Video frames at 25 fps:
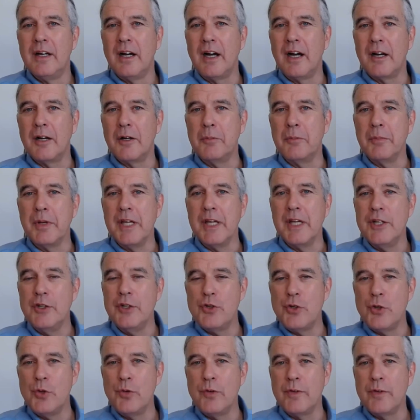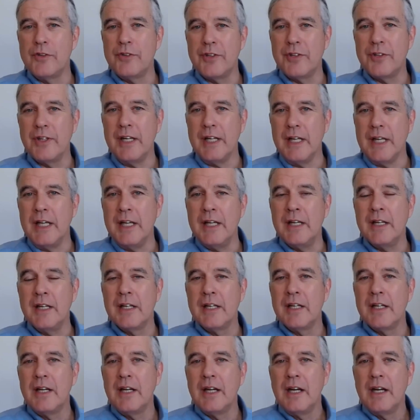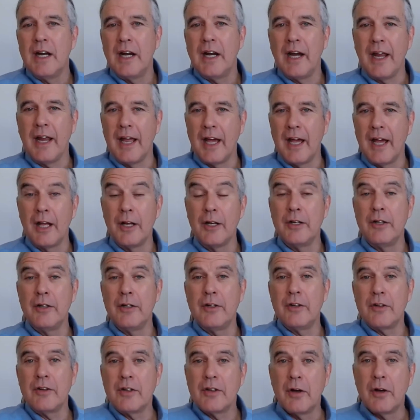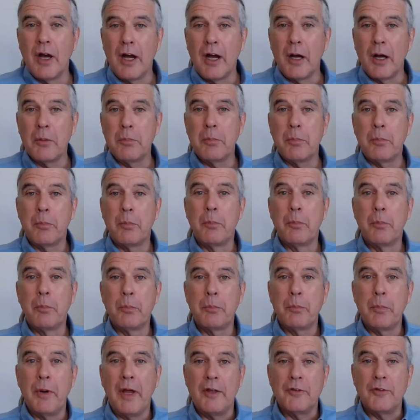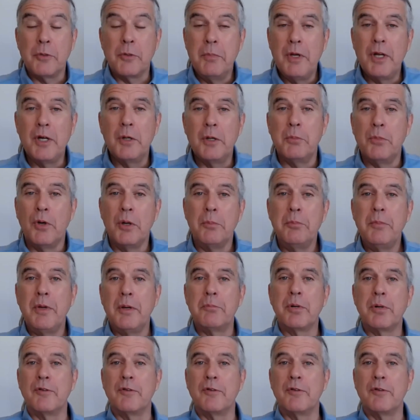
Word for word: um, into the city and uh, as a minimum and